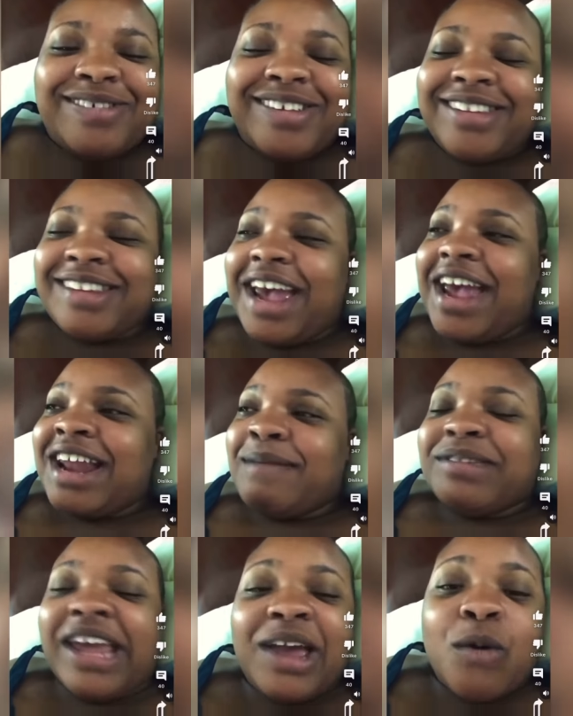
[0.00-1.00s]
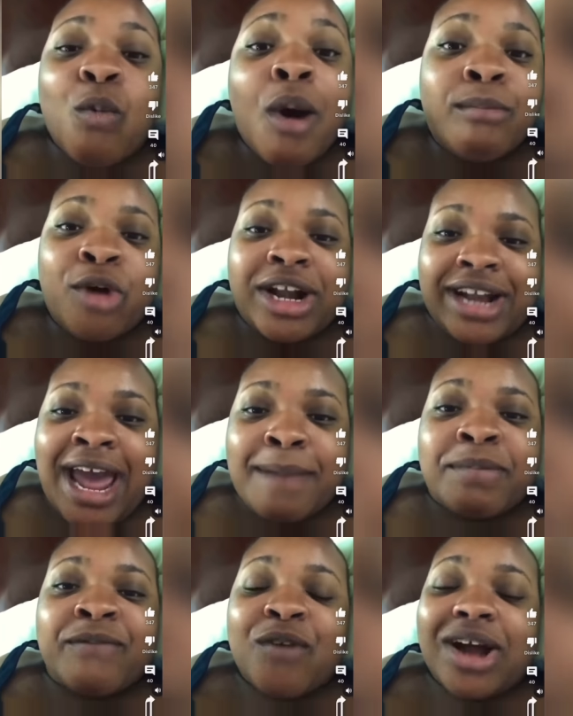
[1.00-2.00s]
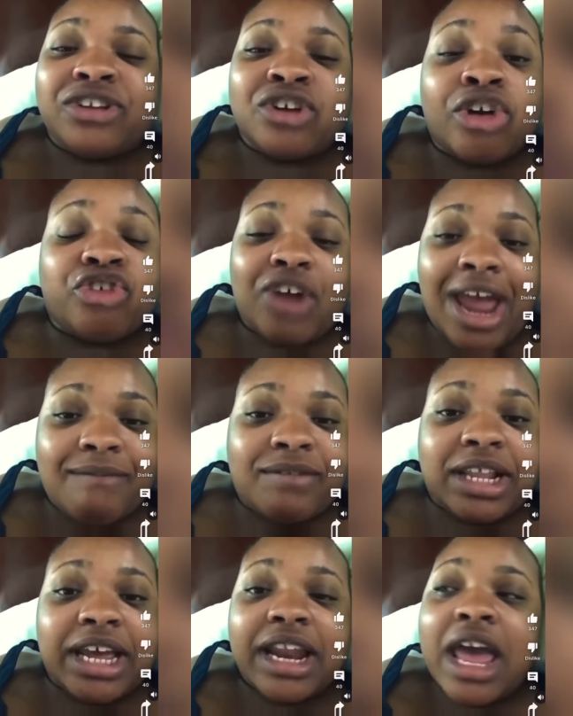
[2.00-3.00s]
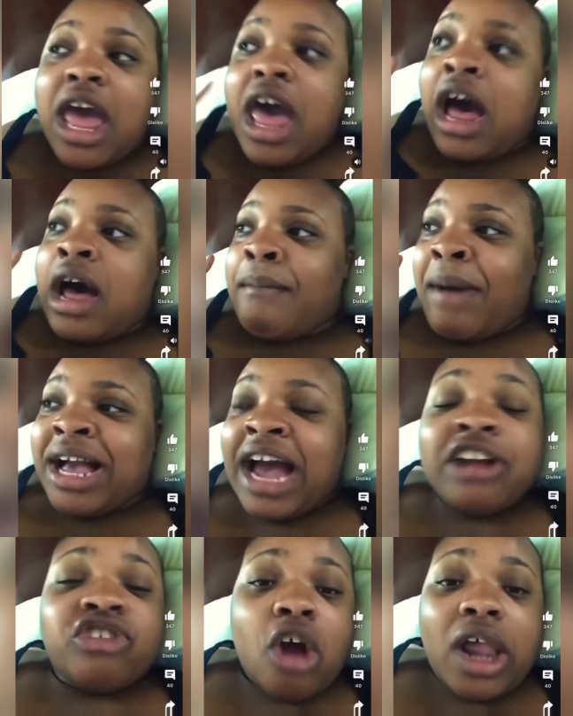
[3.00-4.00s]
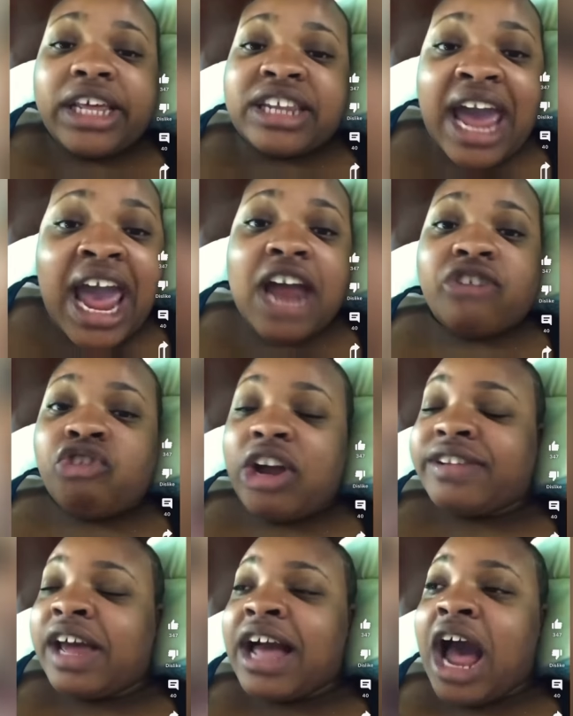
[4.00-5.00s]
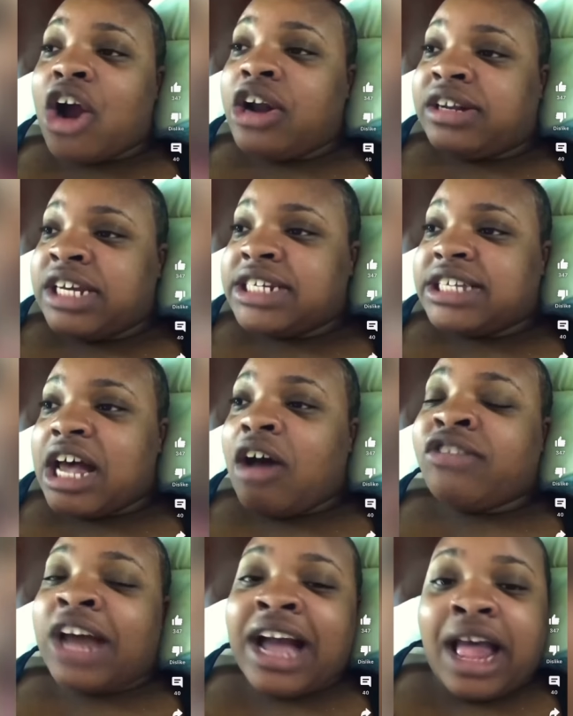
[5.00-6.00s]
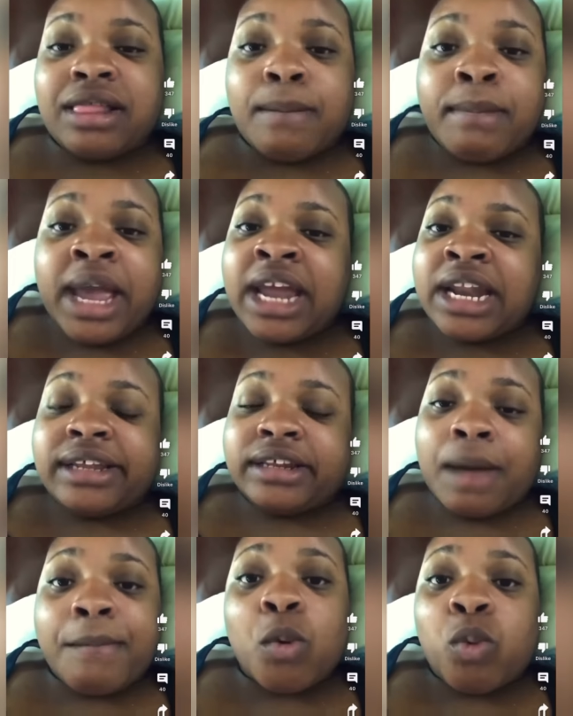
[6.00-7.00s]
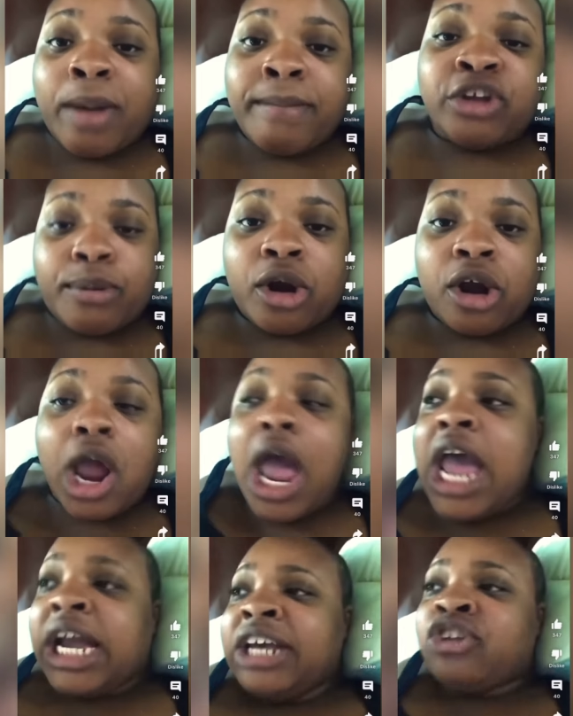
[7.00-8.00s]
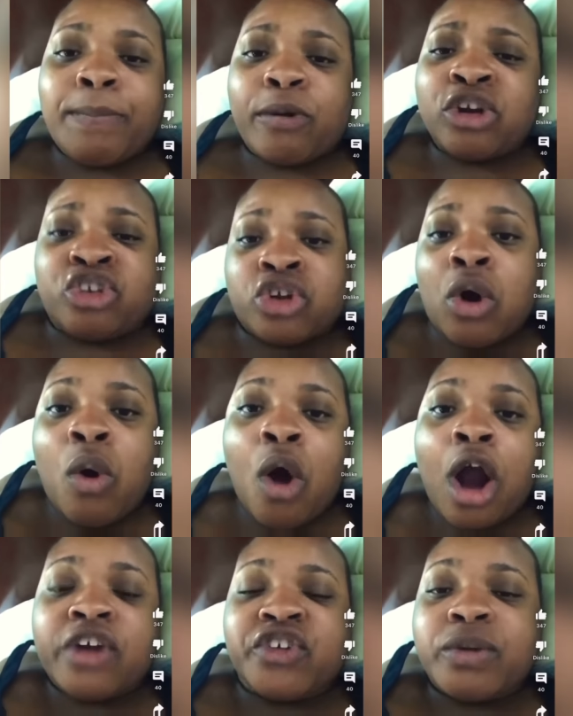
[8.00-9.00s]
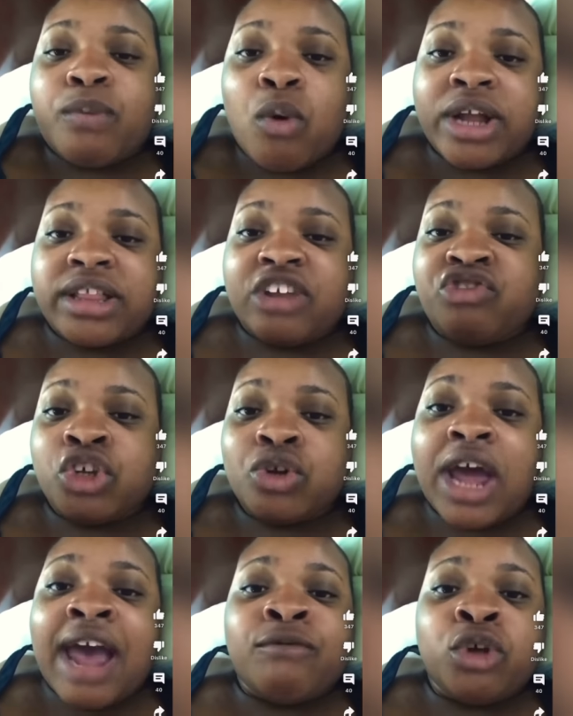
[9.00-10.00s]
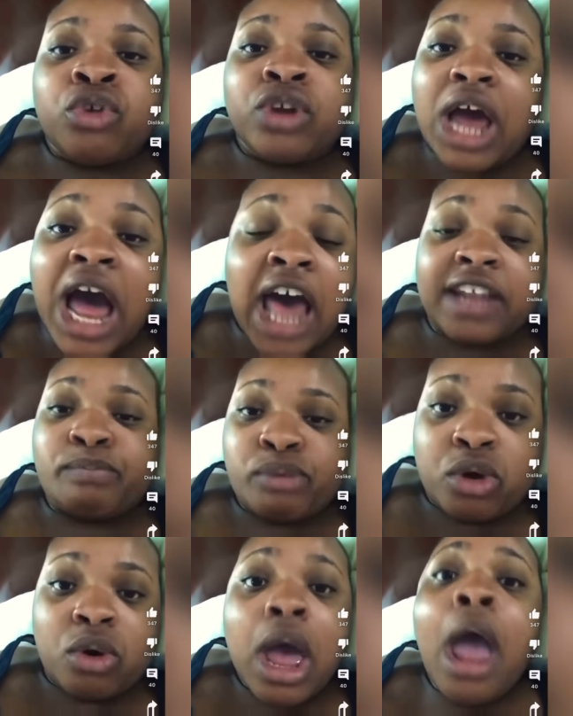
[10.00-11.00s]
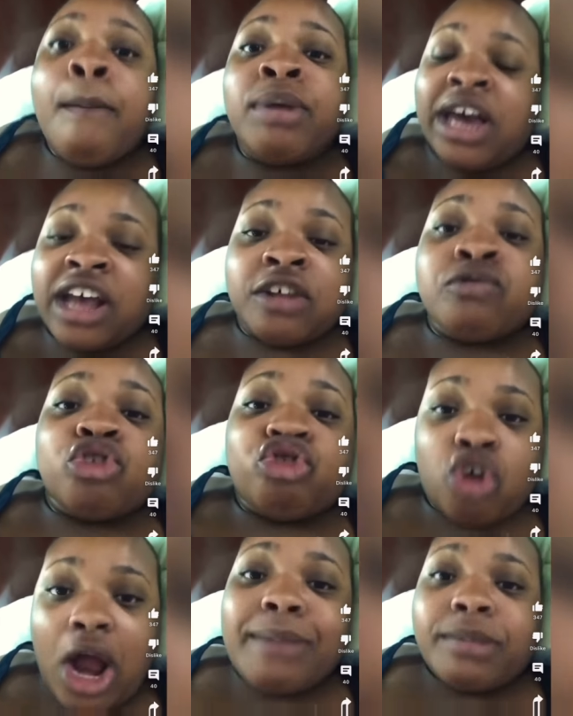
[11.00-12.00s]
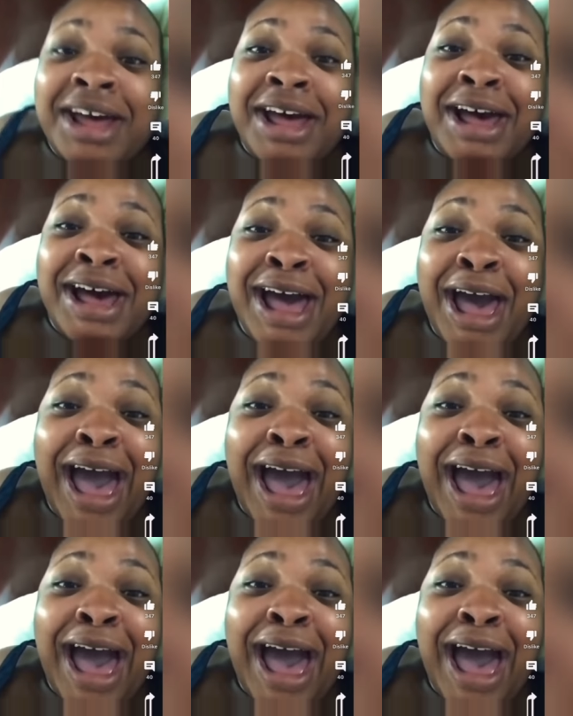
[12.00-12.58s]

And I'm taking one more nap before I start traveling. Um, I got Charlie's address. I got her details. I got the man that's coming with me to her. He's going to work so hard to the point that she's going to have to go to the hospital because of the trauma. Uh-huh.